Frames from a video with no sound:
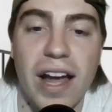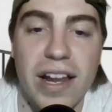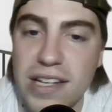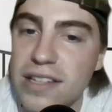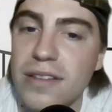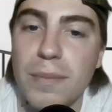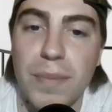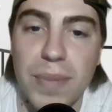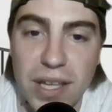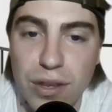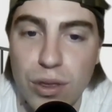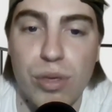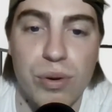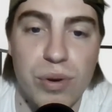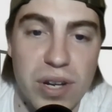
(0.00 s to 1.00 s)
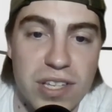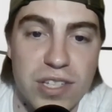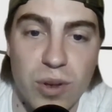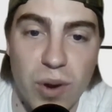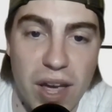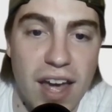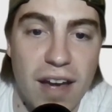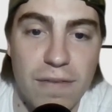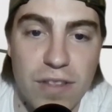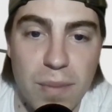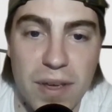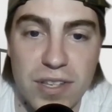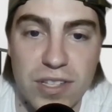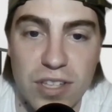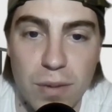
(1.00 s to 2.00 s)
did the big 3, so I have them
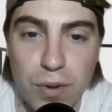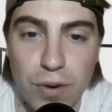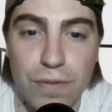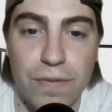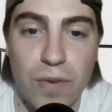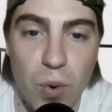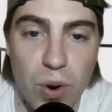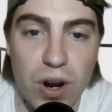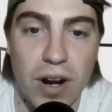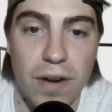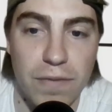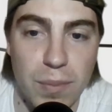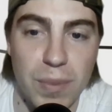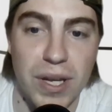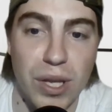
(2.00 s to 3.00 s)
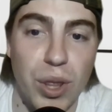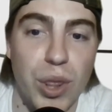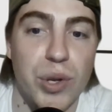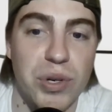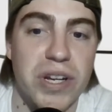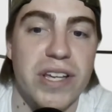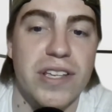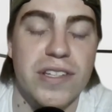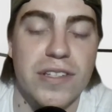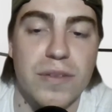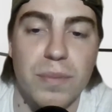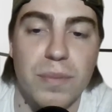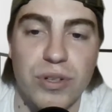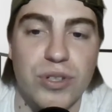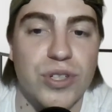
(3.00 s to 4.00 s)
as number 4 of the big 3s,
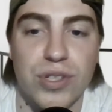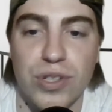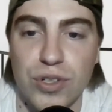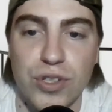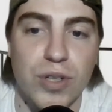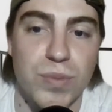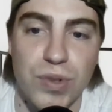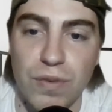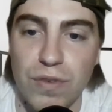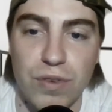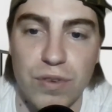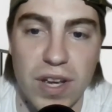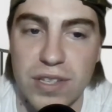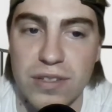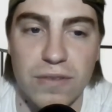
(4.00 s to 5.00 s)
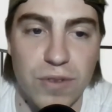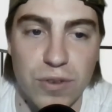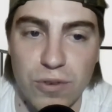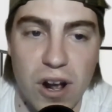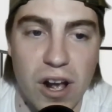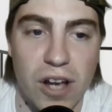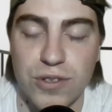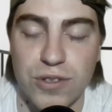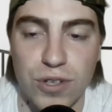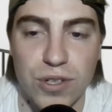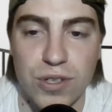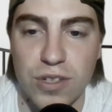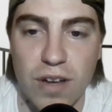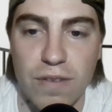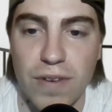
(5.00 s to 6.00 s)
but just in terms of the rest of the roster and
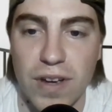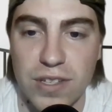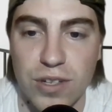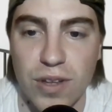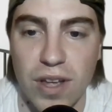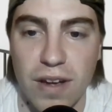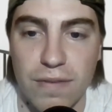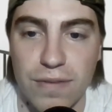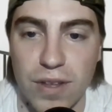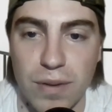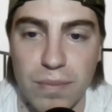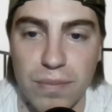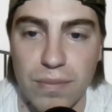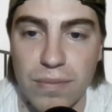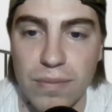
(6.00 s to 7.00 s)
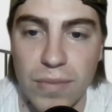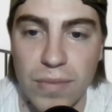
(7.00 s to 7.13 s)
stuff, I still have them